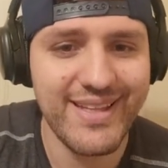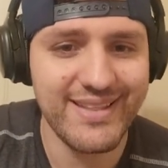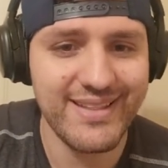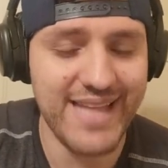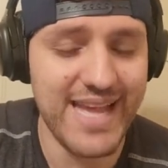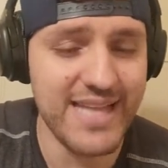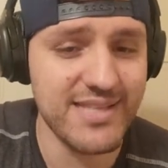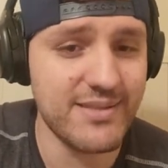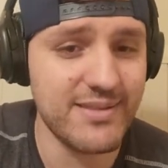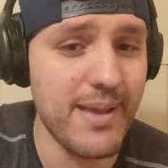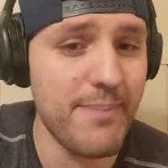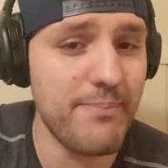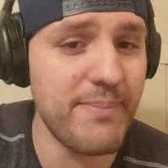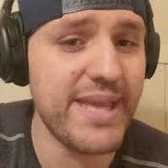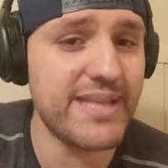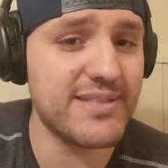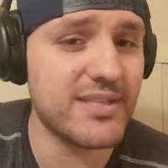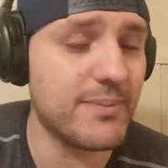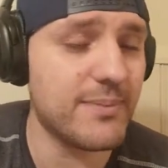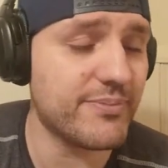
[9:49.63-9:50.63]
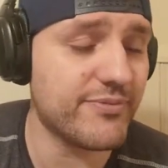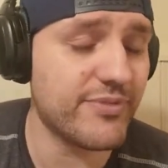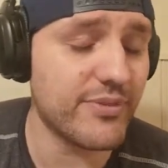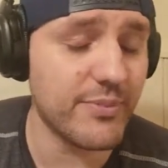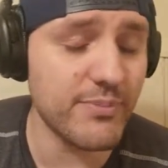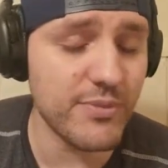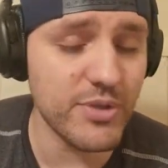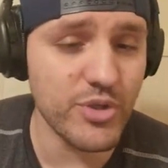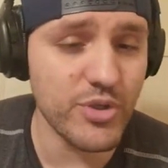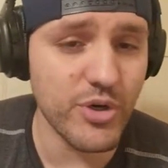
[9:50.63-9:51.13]
that's, that makes up for
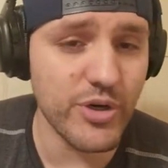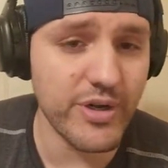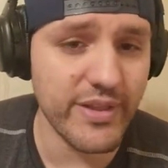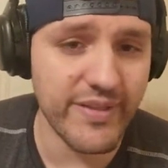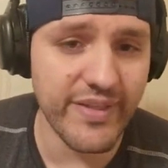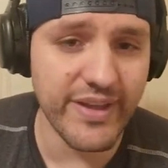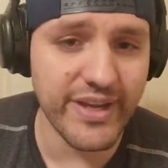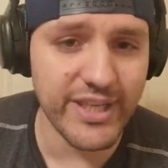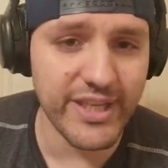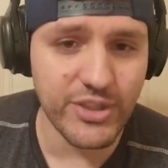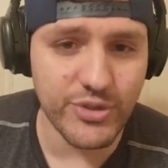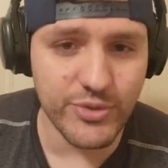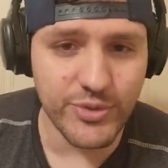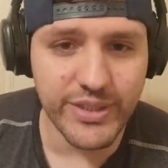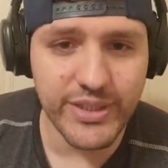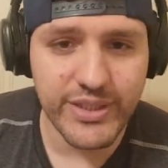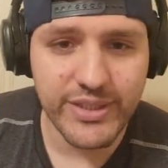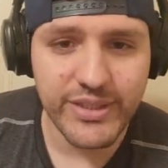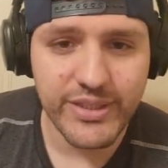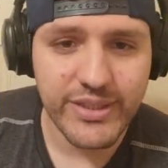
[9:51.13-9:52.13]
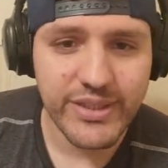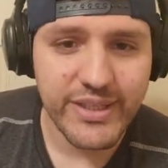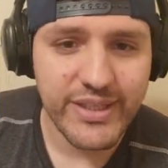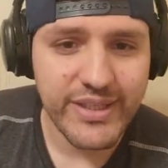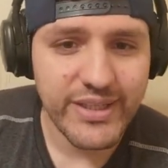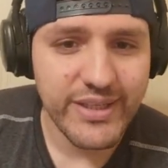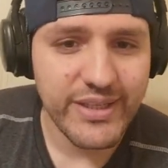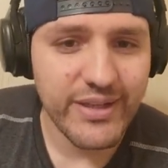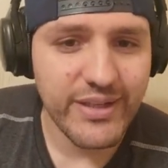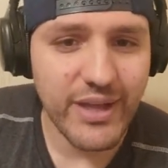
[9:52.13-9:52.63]
the majority of the country.
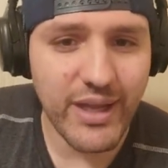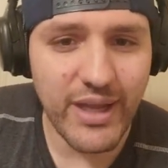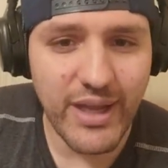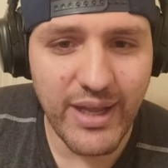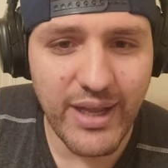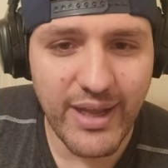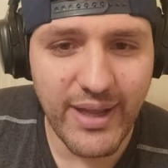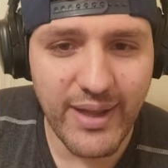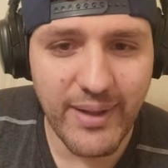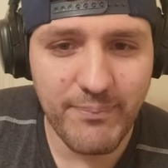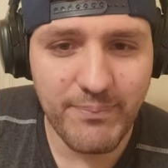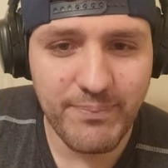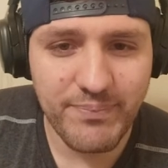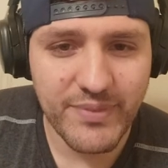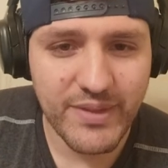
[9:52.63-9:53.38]
Uh,